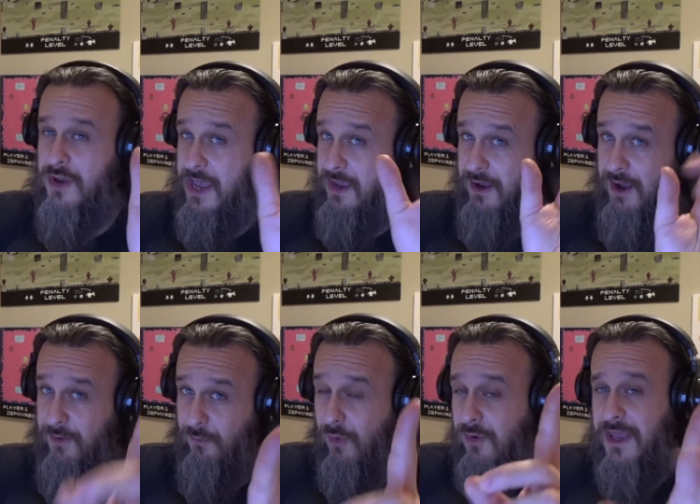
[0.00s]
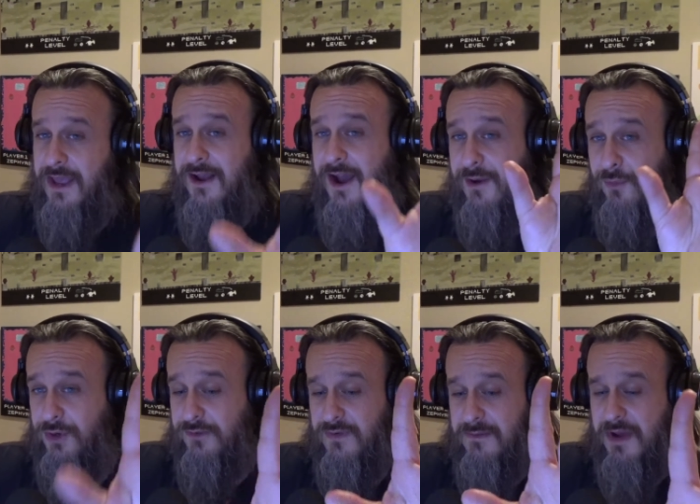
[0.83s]
Okay. Okay. I
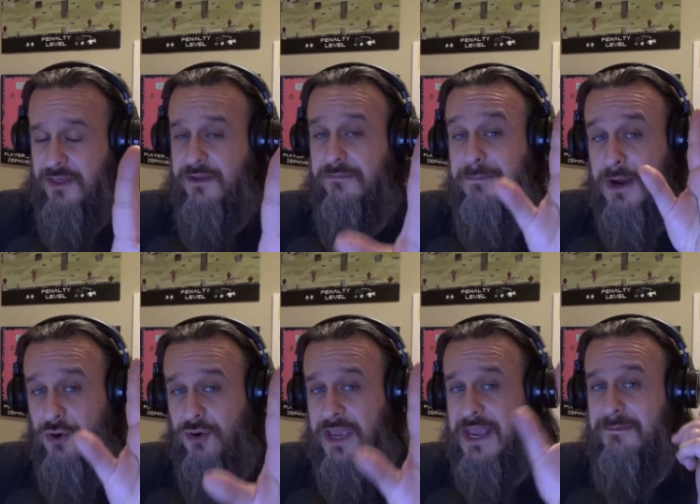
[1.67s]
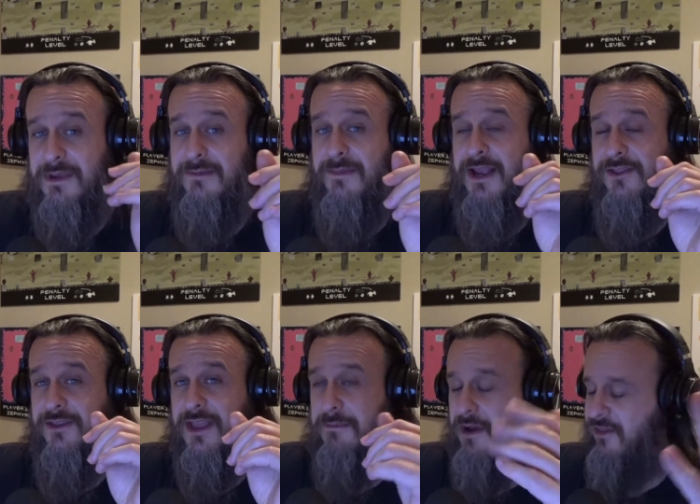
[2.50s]
will defend myself. Meryl can be a
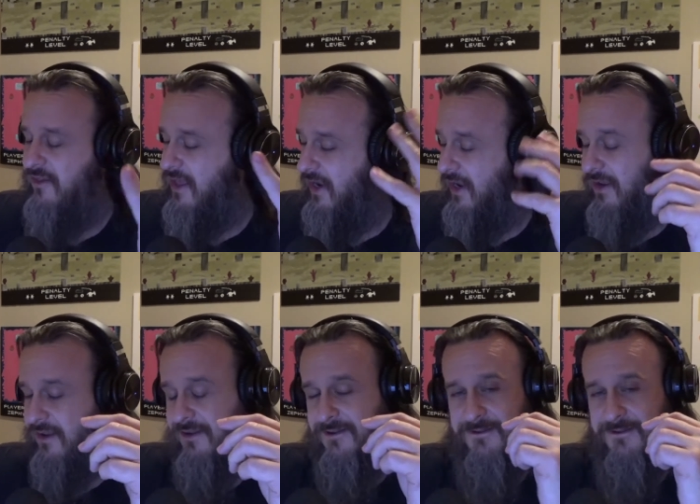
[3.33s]
man's name. I said it.